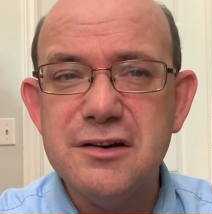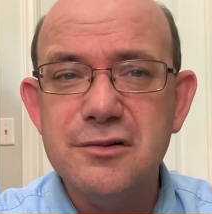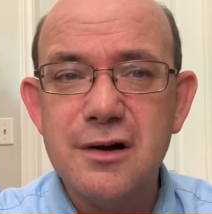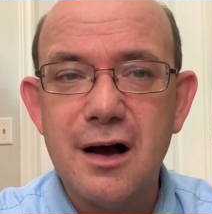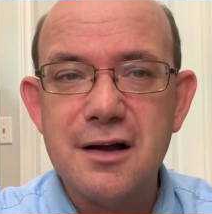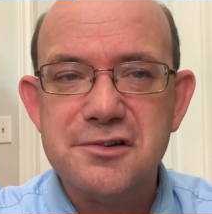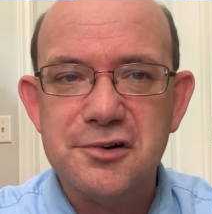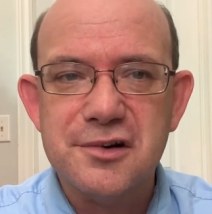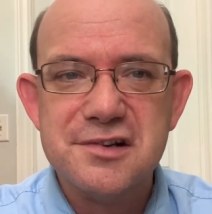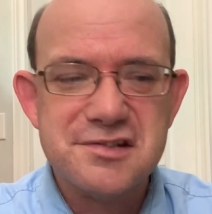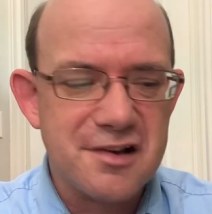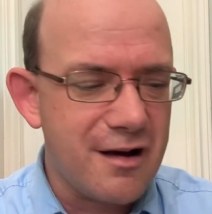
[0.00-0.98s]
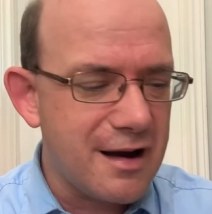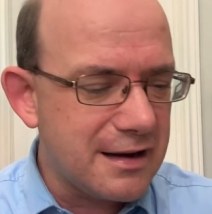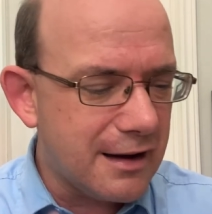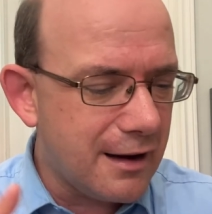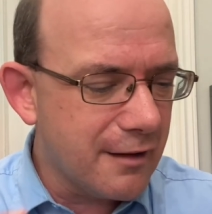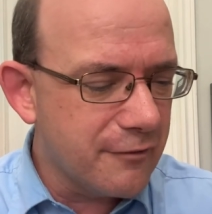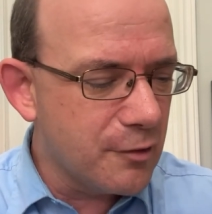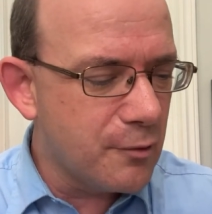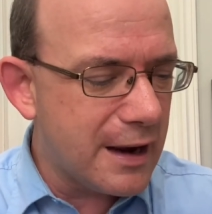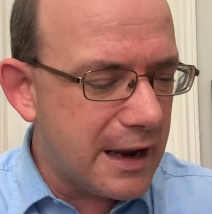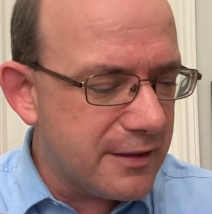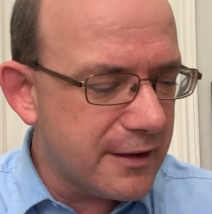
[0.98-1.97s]
do not turn aside out of the
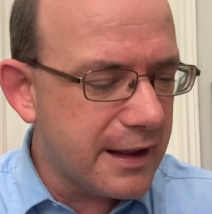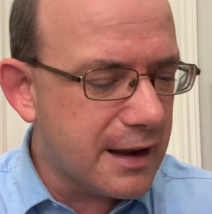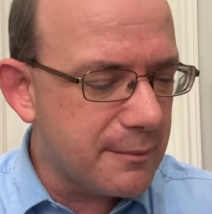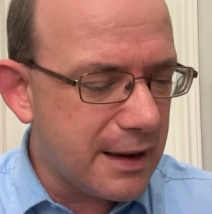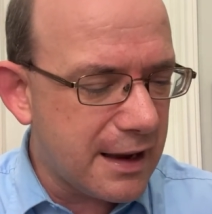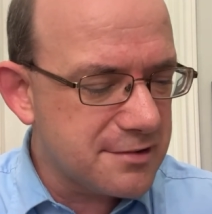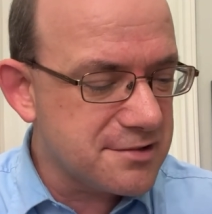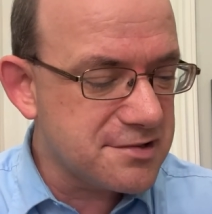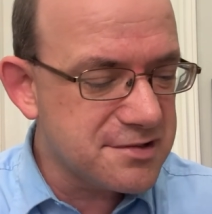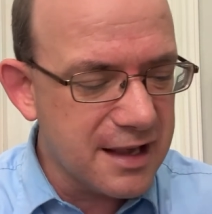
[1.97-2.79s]
way that he commands us.